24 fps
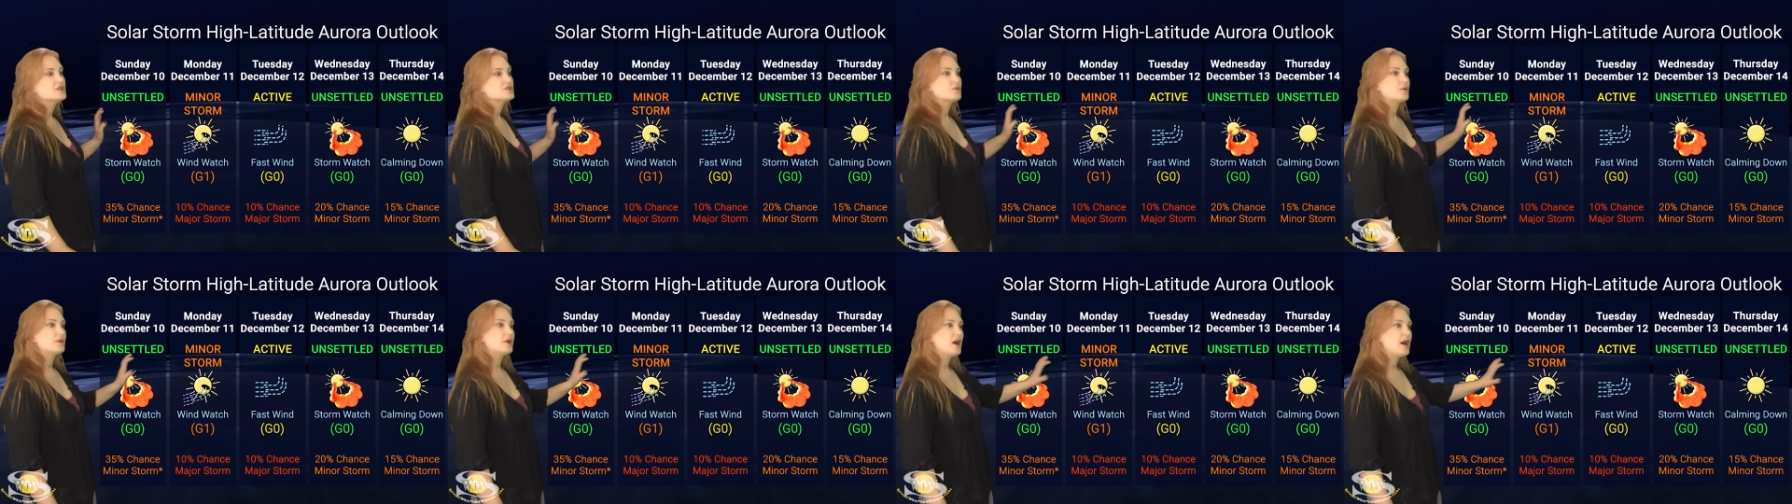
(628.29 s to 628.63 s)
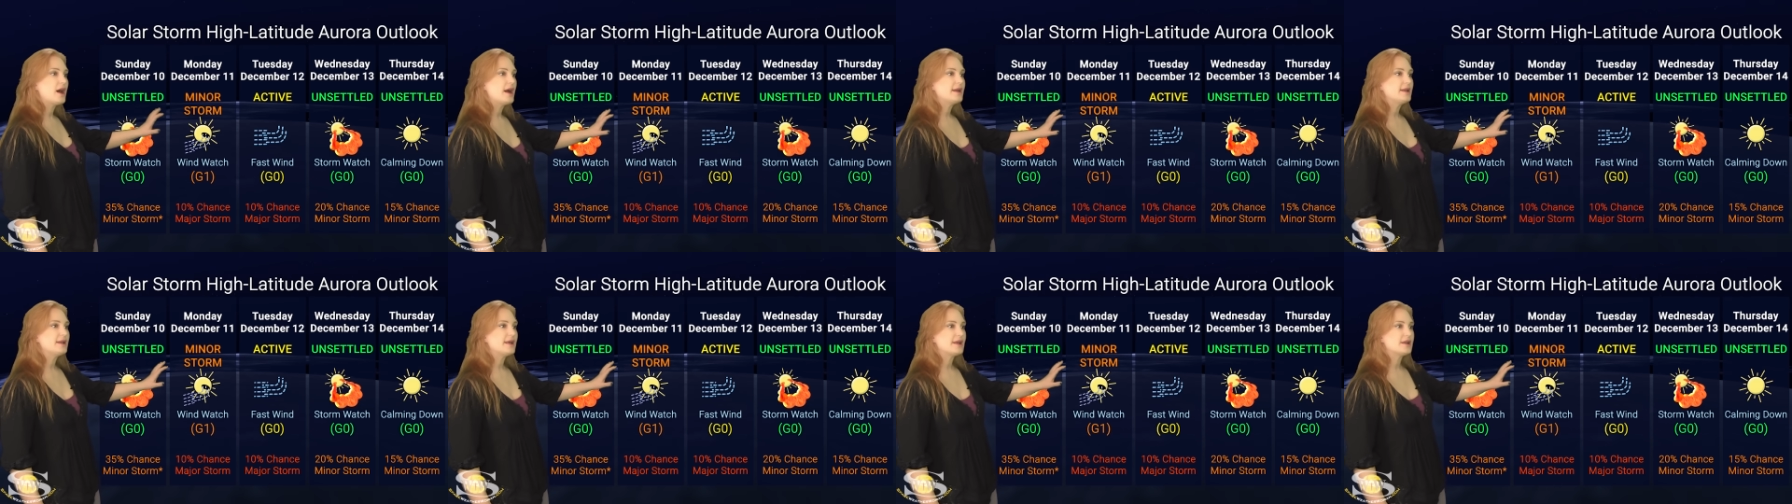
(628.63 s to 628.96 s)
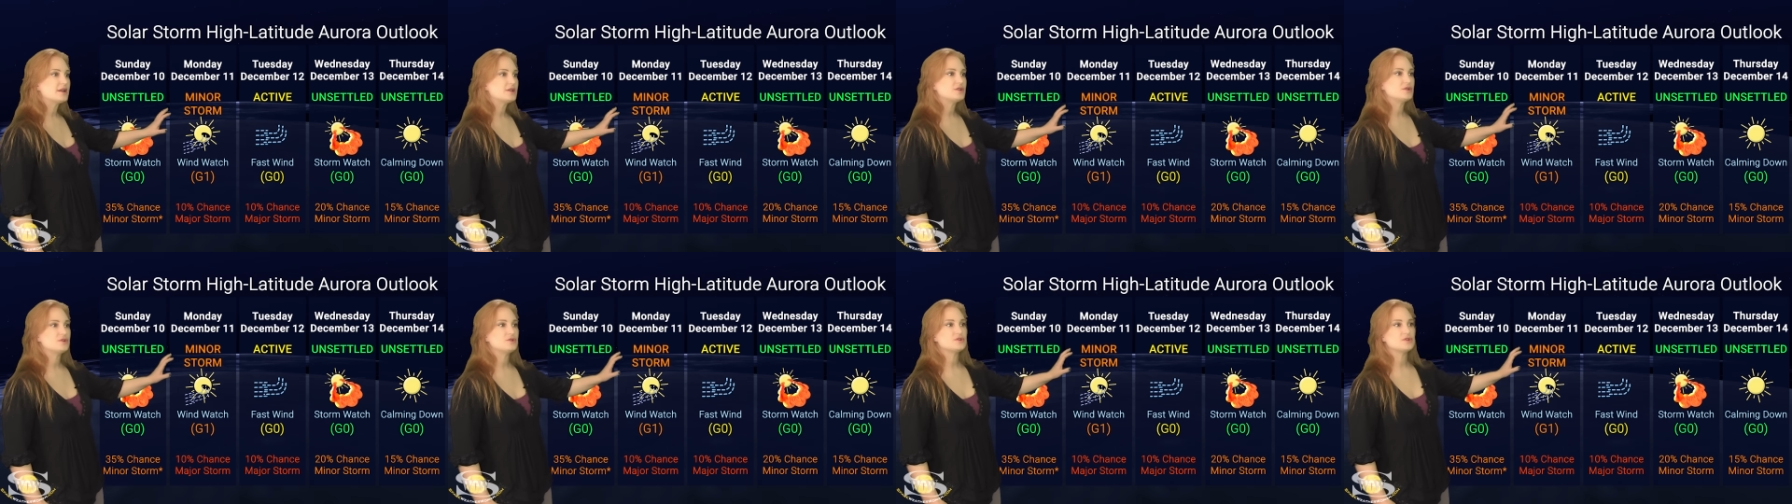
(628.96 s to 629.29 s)
So at high
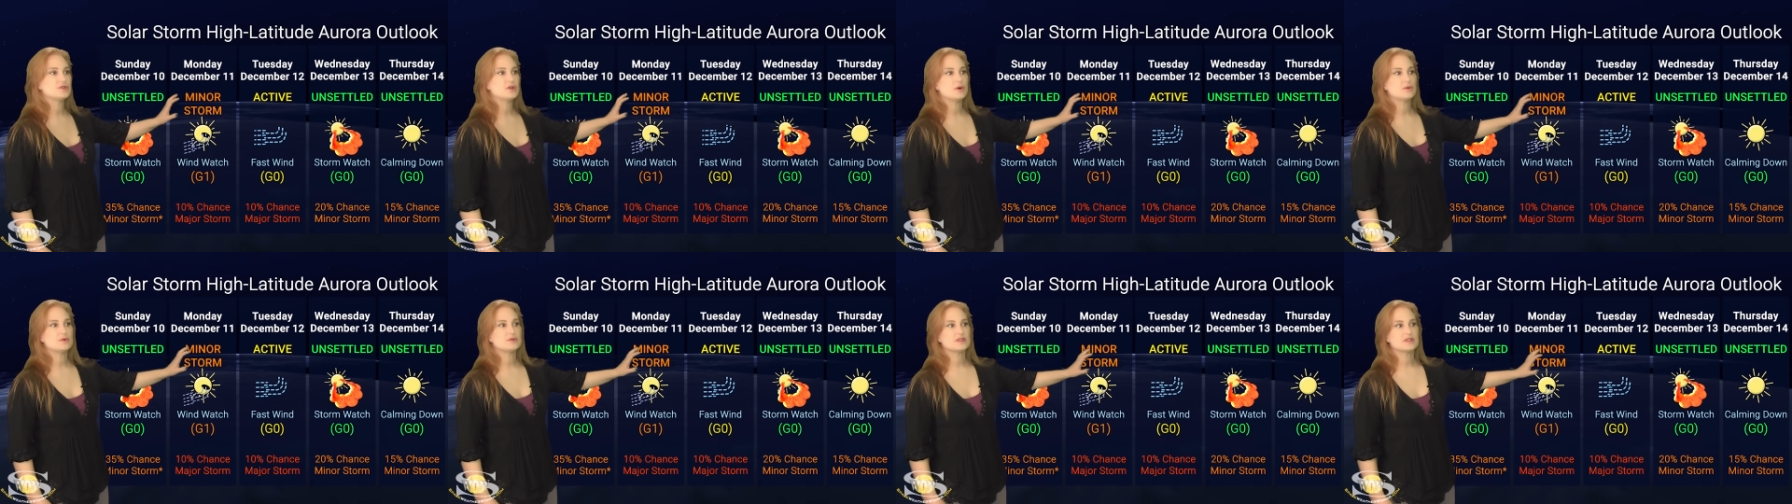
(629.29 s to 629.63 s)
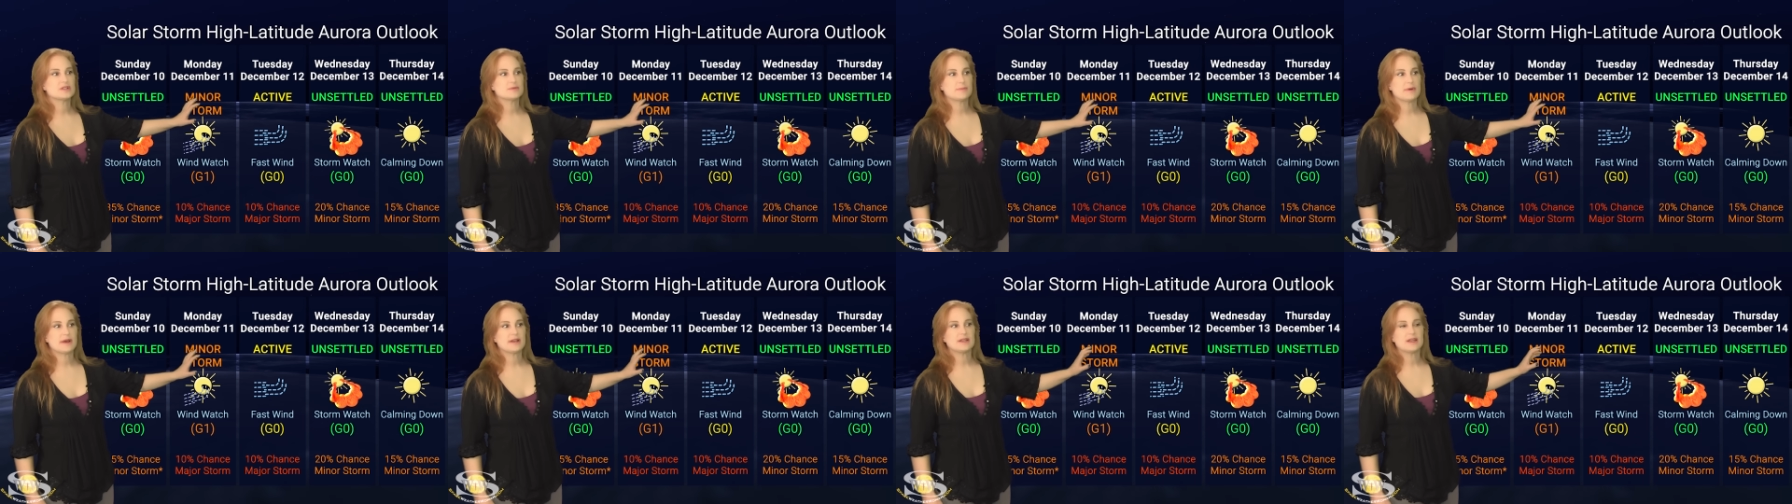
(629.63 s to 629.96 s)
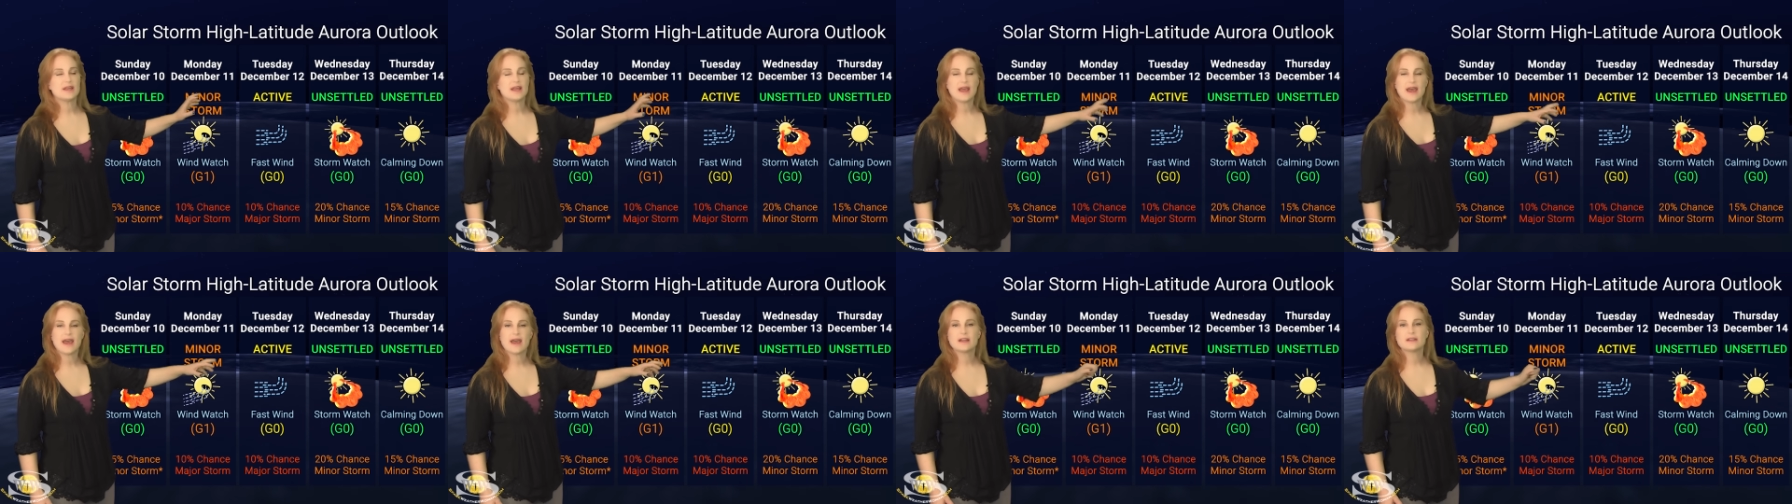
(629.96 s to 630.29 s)
latitudes, NOAA is
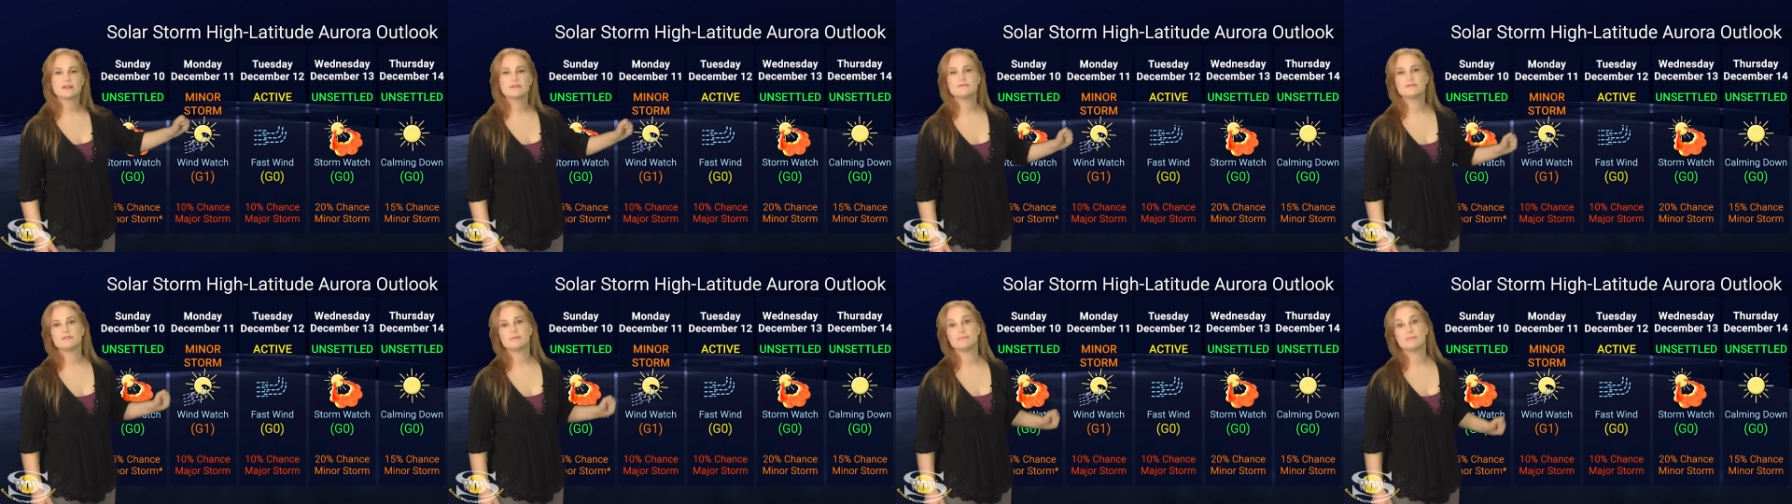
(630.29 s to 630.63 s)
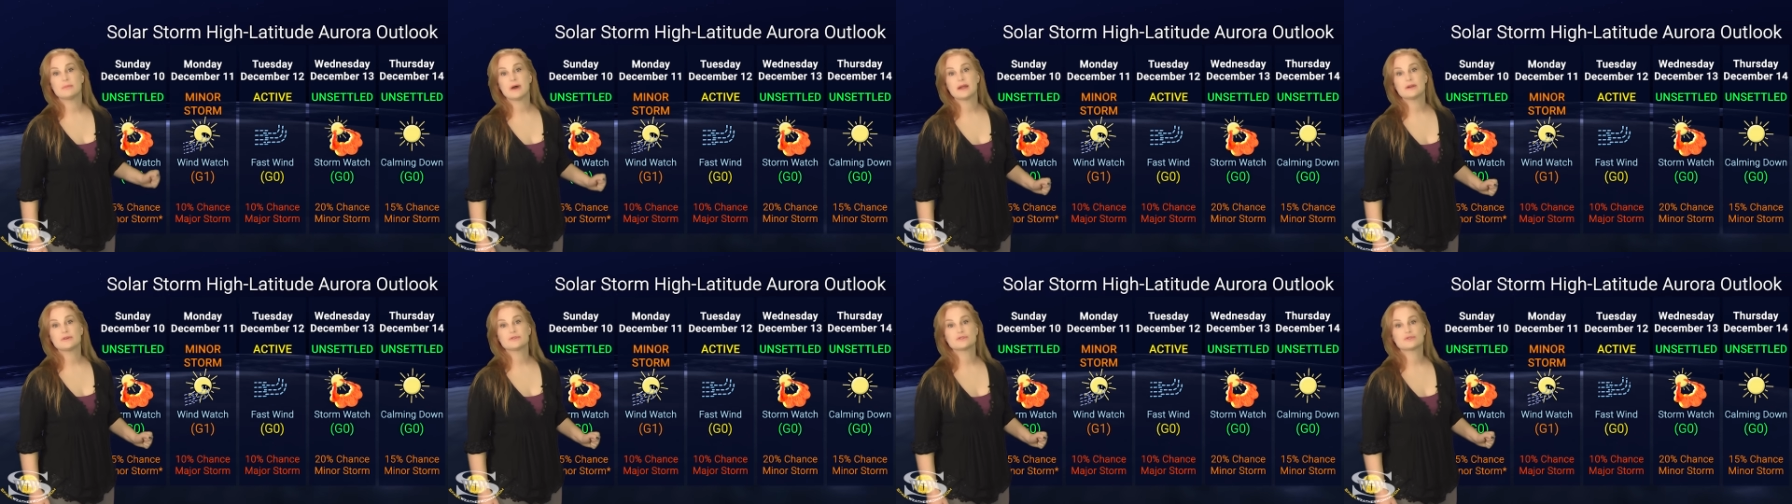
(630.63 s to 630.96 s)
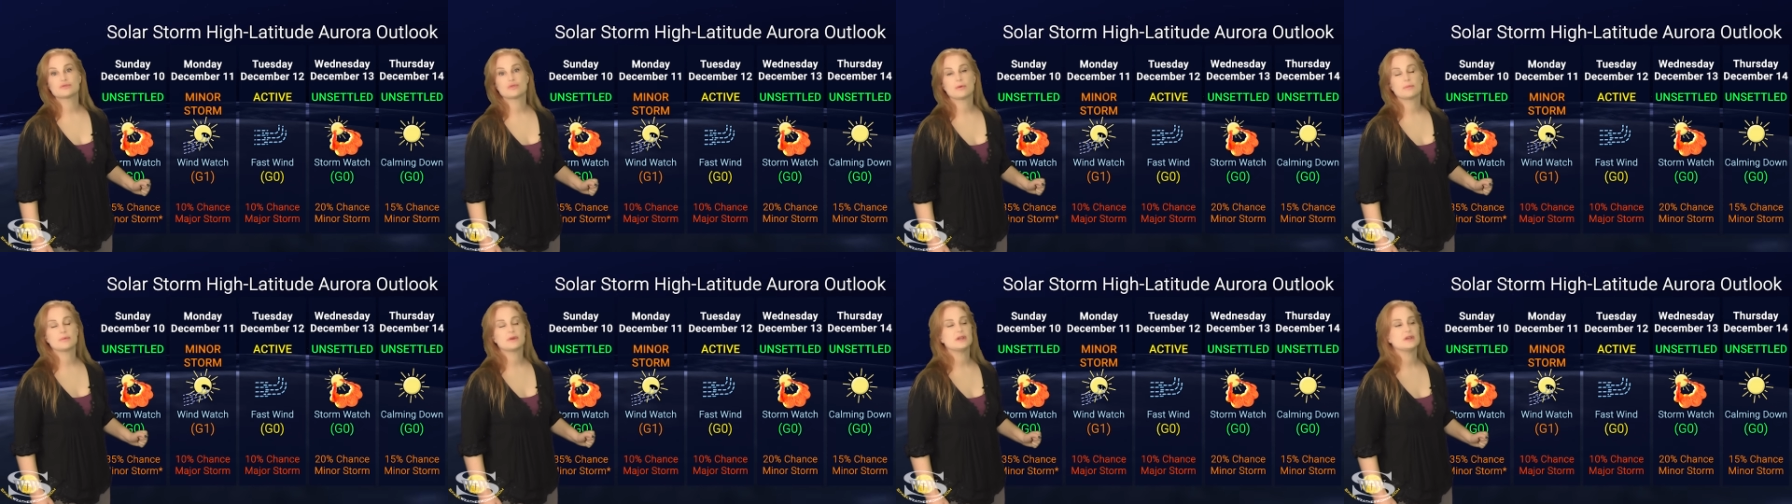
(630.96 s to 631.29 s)
expecting active to minor
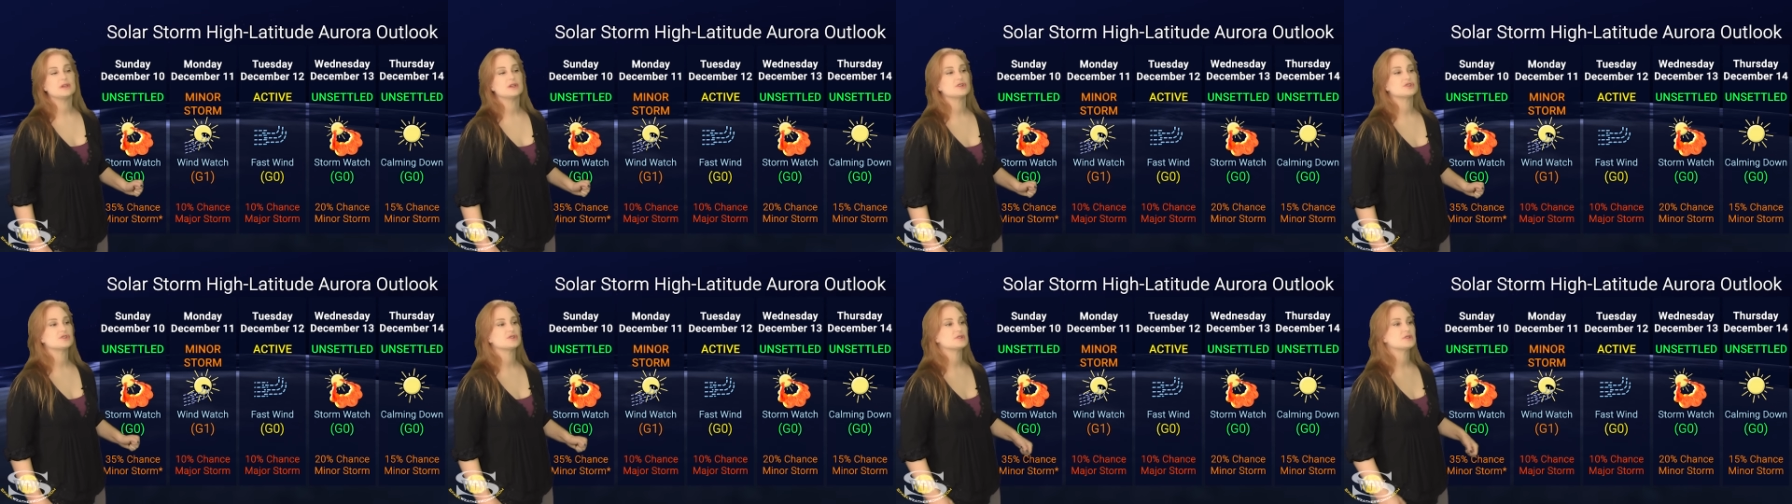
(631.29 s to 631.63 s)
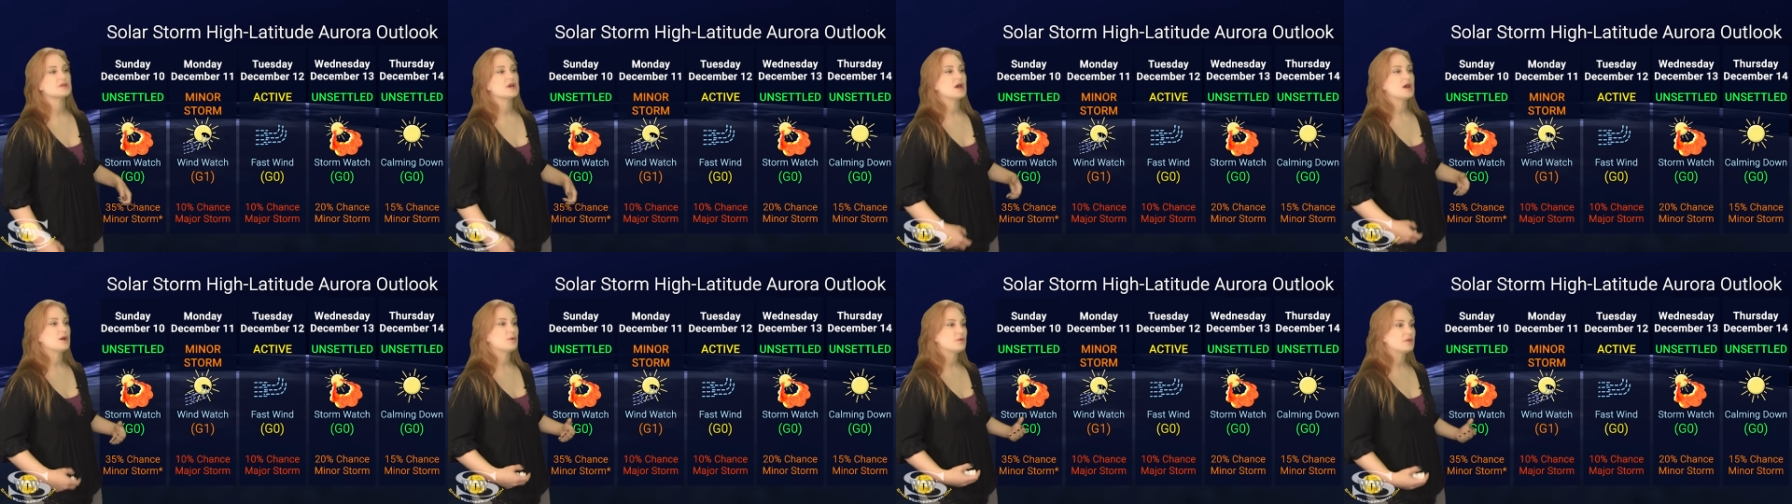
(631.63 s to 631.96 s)
storm conditions